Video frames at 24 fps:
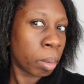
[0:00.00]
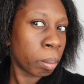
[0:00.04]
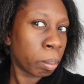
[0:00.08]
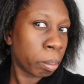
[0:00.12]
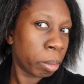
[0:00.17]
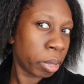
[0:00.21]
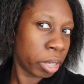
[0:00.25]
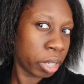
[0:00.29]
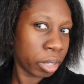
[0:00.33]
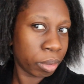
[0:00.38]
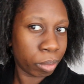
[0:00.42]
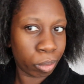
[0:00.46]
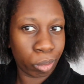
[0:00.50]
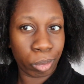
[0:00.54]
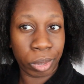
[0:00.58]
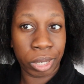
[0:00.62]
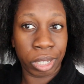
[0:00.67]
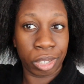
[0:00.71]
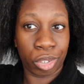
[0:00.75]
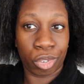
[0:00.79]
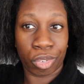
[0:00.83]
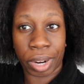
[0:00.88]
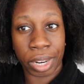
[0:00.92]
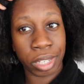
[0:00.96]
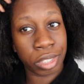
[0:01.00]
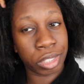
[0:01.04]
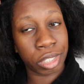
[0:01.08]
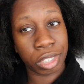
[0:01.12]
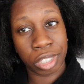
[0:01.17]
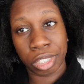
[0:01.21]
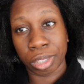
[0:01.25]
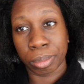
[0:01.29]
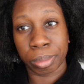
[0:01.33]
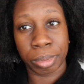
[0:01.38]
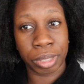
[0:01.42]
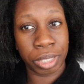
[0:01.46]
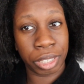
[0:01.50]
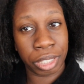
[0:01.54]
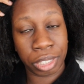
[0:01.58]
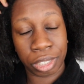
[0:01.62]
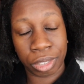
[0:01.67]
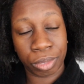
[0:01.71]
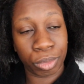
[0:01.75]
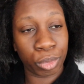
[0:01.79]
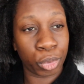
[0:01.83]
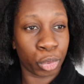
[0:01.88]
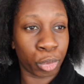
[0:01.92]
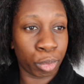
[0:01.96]
But when it dries up,
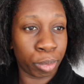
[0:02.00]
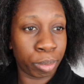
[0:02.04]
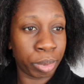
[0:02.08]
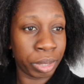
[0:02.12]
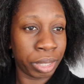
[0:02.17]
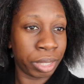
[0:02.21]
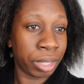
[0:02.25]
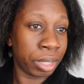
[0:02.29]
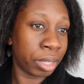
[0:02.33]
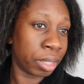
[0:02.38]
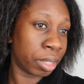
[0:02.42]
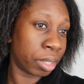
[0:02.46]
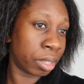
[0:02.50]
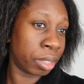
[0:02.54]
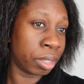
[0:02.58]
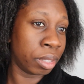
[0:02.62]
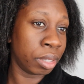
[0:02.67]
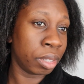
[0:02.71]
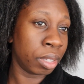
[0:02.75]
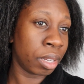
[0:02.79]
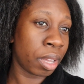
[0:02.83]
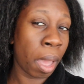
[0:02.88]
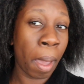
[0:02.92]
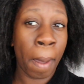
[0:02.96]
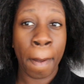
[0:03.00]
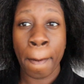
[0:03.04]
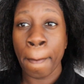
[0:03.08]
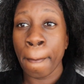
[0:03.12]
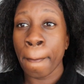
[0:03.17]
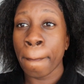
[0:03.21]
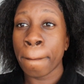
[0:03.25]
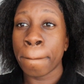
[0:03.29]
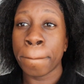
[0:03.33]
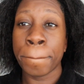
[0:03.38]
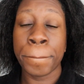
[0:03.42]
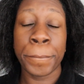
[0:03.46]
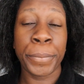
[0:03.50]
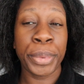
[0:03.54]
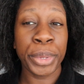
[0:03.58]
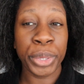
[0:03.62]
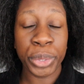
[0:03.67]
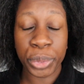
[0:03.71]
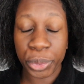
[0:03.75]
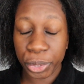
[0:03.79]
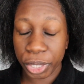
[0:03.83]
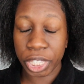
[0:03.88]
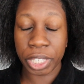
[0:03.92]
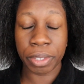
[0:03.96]
it will be
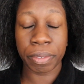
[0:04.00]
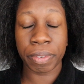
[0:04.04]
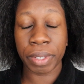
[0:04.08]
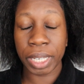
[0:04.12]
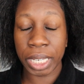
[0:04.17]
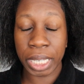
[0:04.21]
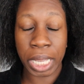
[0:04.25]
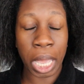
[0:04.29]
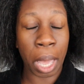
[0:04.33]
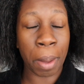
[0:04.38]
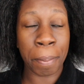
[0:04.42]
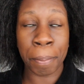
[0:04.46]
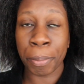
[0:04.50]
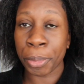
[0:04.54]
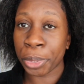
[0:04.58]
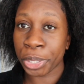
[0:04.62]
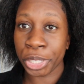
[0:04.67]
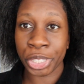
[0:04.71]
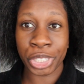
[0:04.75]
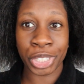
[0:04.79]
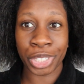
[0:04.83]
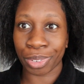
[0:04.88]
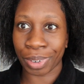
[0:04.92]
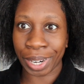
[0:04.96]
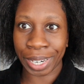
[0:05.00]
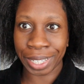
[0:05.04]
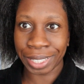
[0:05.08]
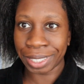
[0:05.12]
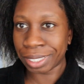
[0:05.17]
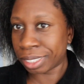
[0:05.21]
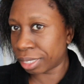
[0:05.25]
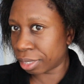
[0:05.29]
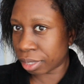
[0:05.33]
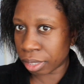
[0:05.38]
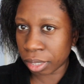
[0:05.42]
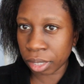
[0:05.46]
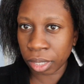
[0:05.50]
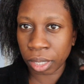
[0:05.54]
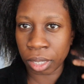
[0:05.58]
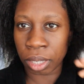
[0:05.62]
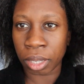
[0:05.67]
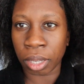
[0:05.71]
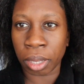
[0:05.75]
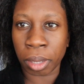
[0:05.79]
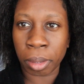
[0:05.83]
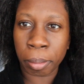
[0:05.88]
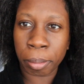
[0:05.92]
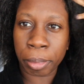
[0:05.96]
beautifully moisturized.
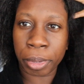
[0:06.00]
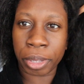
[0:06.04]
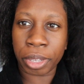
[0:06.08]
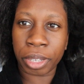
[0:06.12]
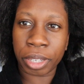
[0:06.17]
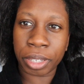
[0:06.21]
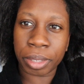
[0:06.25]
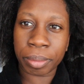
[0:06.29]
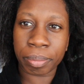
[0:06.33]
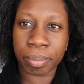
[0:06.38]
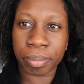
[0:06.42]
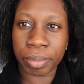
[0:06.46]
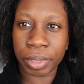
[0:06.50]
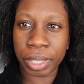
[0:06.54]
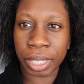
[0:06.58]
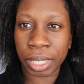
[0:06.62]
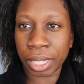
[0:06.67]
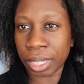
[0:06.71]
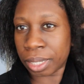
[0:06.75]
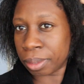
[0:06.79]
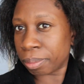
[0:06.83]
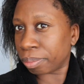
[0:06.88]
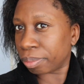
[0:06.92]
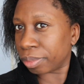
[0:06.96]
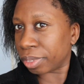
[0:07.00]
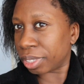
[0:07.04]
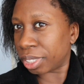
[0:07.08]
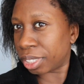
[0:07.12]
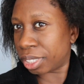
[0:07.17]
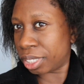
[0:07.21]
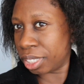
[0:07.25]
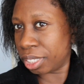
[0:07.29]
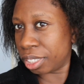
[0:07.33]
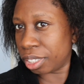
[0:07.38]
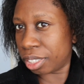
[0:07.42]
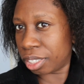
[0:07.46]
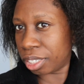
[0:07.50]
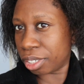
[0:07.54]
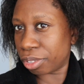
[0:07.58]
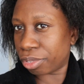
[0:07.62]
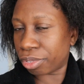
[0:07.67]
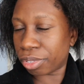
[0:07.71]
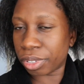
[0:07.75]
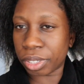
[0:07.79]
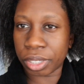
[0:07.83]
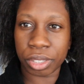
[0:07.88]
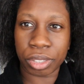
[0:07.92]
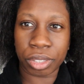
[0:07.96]
But yeah, see the
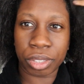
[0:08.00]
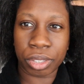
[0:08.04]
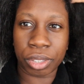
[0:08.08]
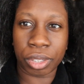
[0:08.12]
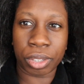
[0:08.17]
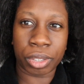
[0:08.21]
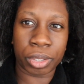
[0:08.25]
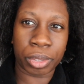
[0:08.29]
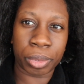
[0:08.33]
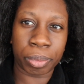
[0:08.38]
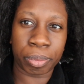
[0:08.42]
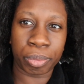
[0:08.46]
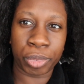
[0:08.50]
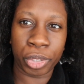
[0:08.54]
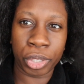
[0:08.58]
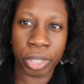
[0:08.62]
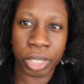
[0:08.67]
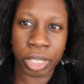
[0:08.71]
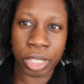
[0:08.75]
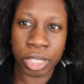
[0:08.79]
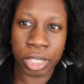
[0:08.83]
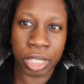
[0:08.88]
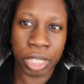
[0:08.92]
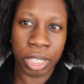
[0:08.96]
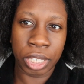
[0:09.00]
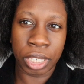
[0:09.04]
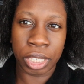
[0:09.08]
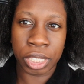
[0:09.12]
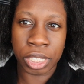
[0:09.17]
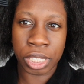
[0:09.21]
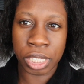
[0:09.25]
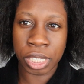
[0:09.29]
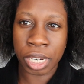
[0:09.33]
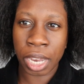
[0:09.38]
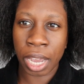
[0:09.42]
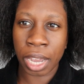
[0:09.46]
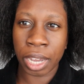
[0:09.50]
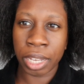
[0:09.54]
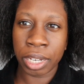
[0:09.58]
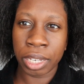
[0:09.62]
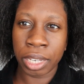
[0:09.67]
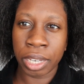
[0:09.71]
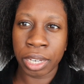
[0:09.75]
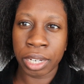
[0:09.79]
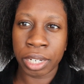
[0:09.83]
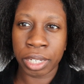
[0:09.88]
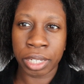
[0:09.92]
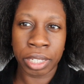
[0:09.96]
difference. So you can see the shine
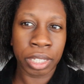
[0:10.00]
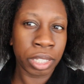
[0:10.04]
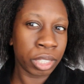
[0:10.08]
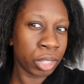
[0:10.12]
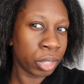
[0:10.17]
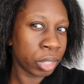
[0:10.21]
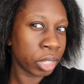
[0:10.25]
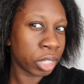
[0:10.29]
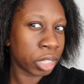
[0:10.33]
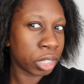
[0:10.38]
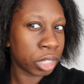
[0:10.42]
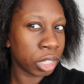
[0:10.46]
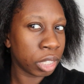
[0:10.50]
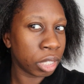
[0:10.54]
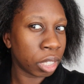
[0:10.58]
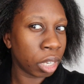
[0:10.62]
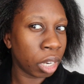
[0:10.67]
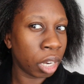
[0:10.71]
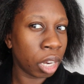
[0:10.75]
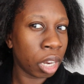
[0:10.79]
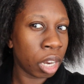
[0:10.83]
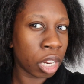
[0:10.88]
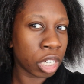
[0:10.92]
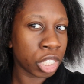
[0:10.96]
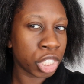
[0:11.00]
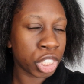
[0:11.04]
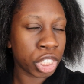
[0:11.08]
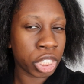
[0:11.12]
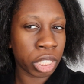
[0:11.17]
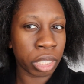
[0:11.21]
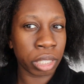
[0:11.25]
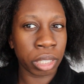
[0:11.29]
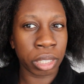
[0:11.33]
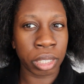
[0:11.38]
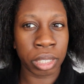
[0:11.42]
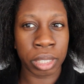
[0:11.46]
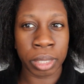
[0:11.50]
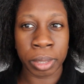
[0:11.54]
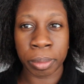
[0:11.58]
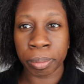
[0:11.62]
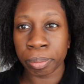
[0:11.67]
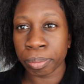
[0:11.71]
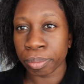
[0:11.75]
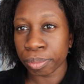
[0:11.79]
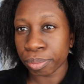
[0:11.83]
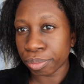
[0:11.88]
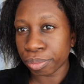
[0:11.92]
here, you can see the luster here.